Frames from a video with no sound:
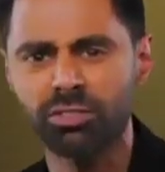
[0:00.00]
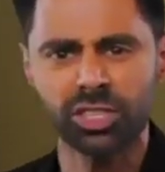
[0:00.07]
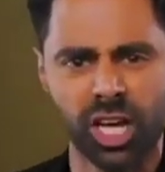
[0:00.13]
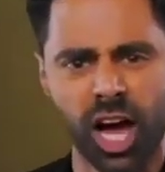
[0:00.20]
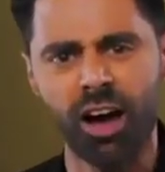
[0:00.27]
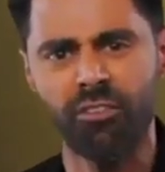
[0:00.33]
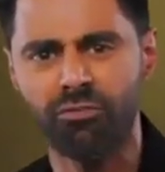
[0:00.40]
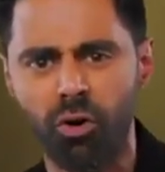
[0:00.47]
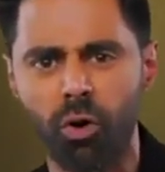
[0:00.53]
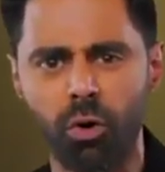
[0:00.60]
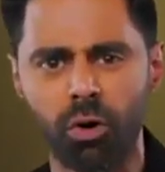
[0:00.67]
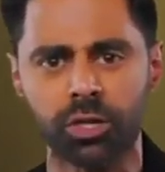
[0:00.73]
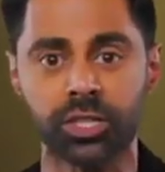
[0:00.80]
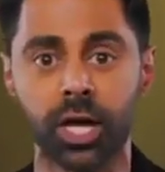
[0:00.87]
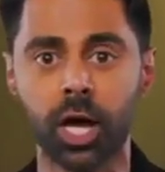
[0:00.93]
Scott
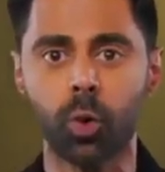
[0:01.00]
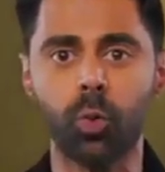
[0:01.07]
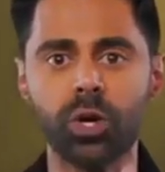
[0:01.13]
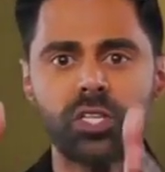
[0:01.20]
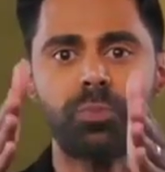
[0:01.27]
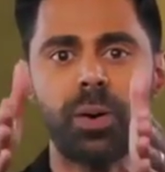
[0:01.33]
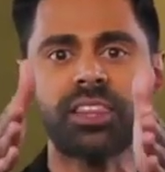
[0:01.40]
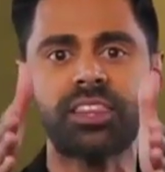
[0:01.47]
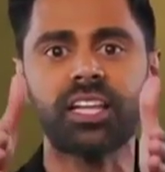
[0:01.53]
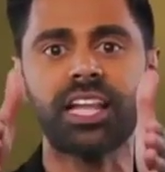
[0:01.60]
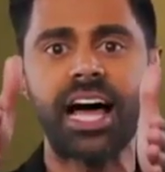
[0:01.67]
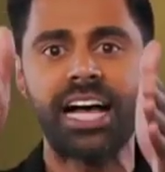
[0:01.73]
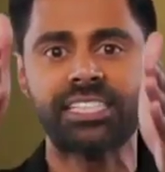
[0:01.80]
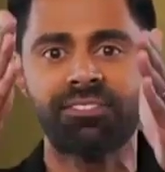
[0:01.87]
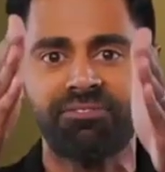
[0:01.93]
4s. We spent the
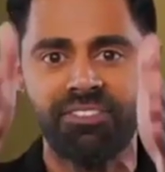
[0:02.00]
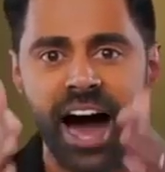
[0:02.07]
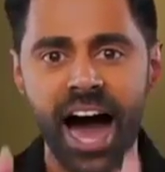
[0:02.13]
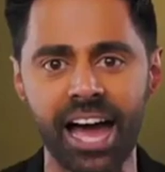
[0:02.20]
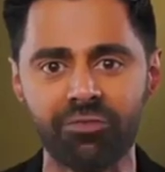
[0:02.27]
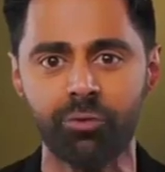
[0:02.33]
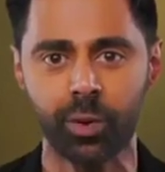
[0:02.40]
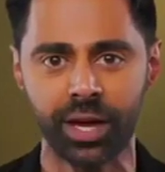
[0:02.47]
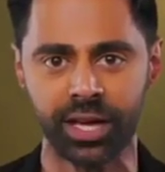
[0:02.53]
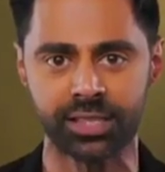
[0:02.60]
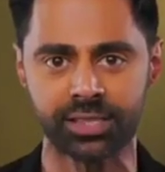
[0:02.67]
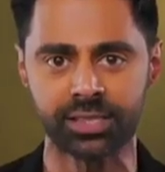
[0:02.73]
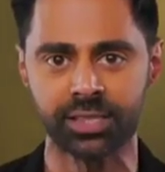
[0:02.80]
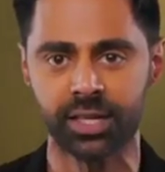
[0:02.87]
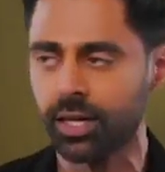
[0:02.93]
last 5
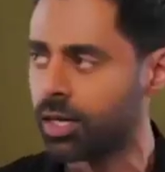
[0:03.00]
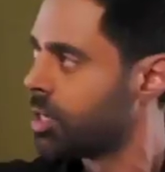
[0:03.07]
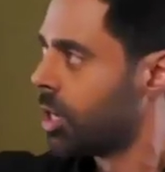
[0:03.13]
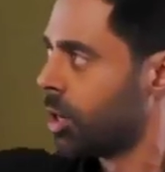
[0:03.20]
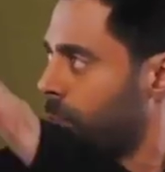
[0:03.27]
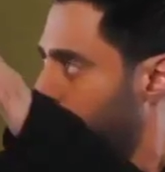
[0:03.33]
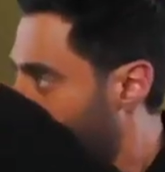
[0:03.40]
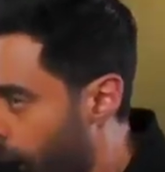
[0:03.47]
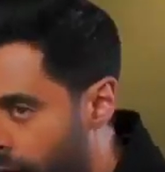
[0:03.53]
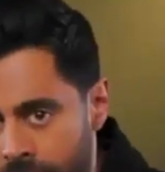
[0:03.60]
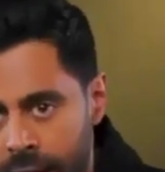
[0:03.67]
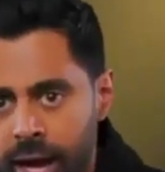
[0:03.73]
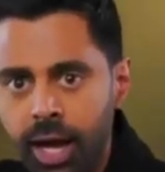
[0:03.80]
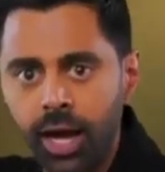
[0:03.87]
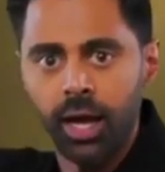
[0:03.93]
weeks
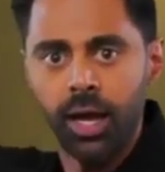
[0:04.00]
praying